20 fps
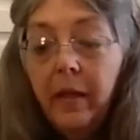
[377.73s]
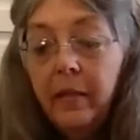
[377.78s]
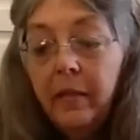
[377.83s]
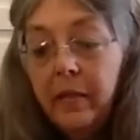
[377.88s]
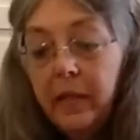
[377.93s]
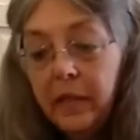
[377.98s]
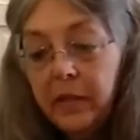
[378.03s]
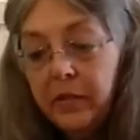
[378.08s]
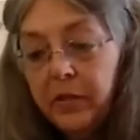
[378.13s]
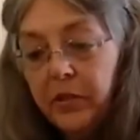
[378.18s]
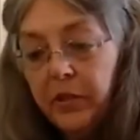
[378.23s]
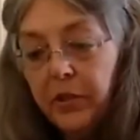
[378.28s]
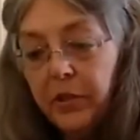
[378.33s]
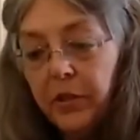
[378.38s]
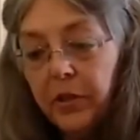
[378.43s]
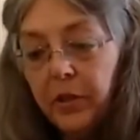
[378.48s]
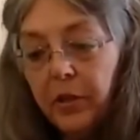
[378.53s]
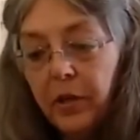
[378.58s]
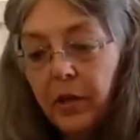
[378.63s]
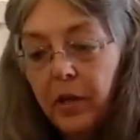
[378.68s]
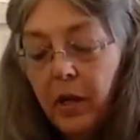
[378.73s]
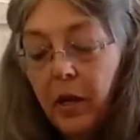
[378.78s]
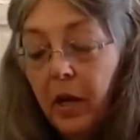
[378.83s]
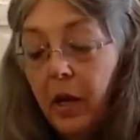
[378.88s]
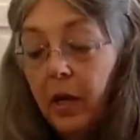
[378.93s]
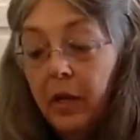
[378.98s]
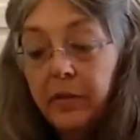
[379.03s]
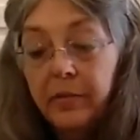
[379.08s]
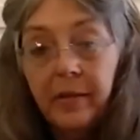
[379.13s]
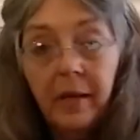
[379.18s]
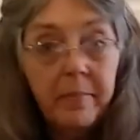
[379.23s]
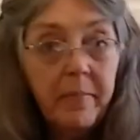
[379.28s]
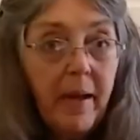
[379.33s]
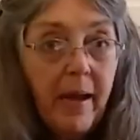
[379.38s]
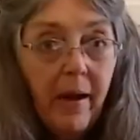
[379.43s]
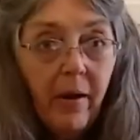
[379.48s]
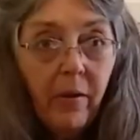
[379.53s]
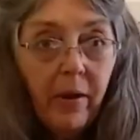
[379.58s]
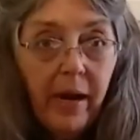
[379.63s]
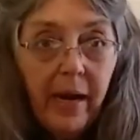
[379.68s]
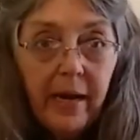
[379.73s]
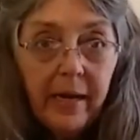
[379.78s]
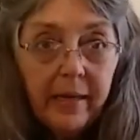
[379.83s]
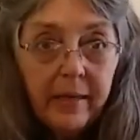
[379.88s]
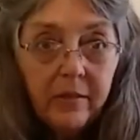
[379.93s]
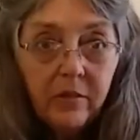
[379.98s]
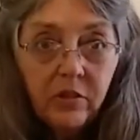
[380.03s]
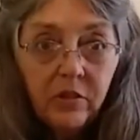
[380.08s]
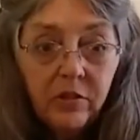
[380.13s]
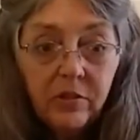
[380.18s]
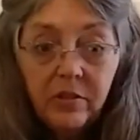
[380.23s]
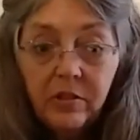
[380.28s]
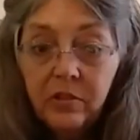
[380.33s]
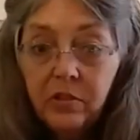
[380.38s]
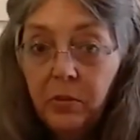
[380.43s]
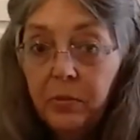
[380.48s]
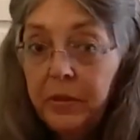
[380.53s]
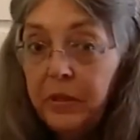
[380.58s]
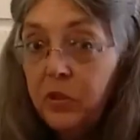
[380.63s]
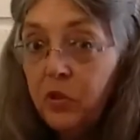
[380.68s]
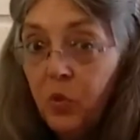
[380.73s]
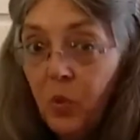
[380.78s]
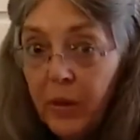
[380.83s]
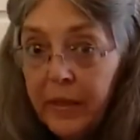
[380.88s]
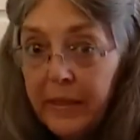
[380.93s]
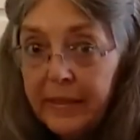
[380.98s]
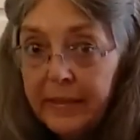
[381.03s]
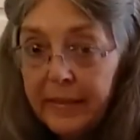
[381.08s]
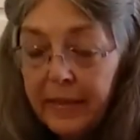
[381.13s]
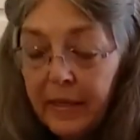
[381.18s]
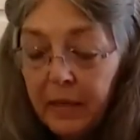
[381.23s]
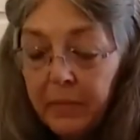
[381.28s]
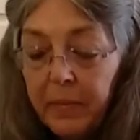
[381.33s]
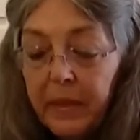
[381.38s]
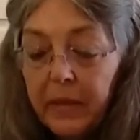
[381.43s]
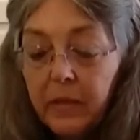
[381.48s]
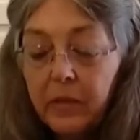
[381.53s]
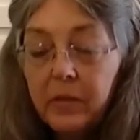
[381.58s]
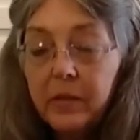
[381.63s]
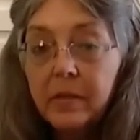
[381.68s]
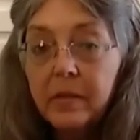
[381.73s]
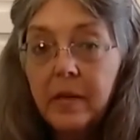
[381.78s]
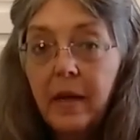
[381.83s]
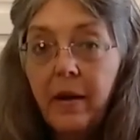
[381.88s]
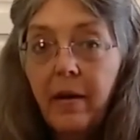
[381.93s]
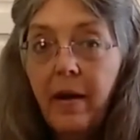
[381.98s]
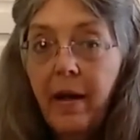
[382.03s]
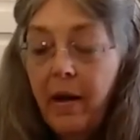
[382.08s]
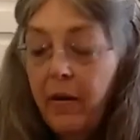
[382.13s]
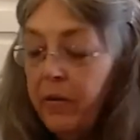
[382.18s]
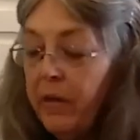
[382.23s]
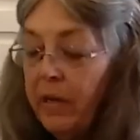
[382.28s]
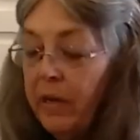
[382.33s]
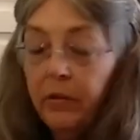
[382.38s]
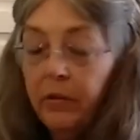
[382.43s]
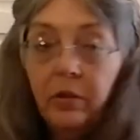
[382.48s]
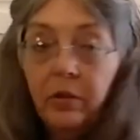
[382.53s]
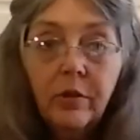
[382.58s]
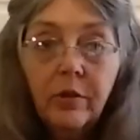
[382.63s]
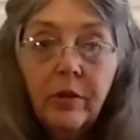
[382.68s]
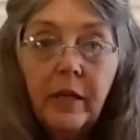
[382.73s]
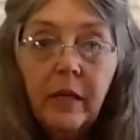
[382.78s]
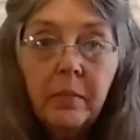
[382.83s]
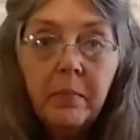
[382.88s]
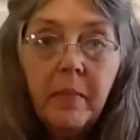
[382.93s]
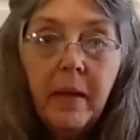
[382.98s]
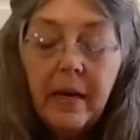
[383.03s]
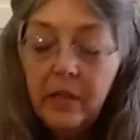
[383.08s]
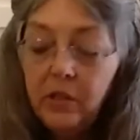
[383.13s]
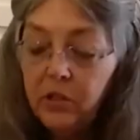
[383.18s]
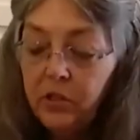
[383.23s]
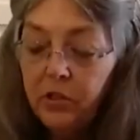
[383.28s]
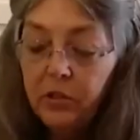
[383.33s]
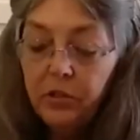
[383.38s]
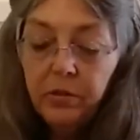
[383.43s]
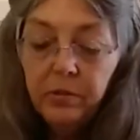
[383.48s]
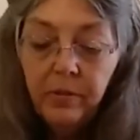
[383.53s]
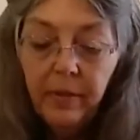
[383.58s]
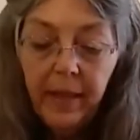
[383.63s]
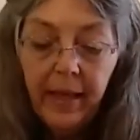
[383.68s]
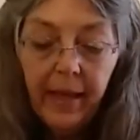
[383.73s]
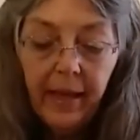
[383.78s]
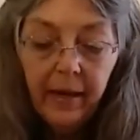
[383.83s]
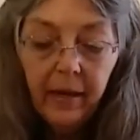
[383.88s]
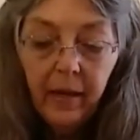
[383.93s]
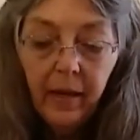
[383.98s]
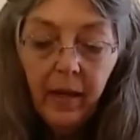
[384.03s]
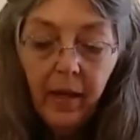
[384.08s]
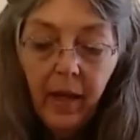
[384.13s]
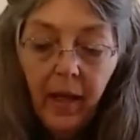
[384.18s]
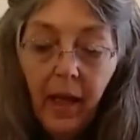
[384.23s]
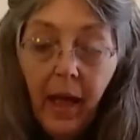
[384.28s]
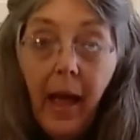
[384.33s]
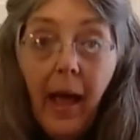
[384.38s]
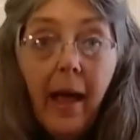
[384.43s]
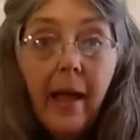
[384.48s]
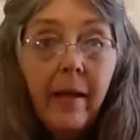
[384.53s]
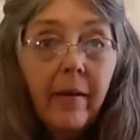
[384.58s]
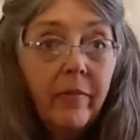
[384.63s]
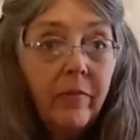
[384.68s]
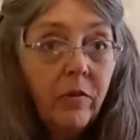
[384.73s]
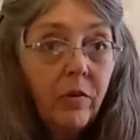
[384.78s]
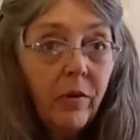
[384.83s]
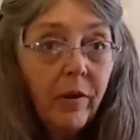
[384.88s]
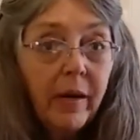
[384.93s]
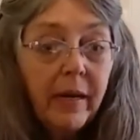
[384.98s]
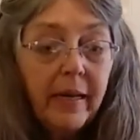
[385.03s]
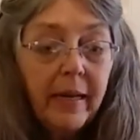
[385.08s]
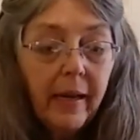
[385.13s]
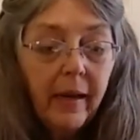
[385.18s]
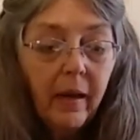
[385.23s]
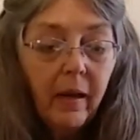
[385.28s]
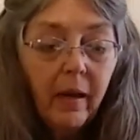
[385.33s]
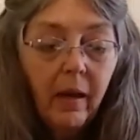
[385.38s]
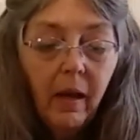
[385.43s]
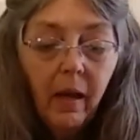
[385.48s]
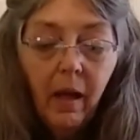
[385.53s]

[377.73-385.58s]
This year, somehow 8 inches is only 20 centimeters. Now, how Eagle Creek managed to do that, I have no idea.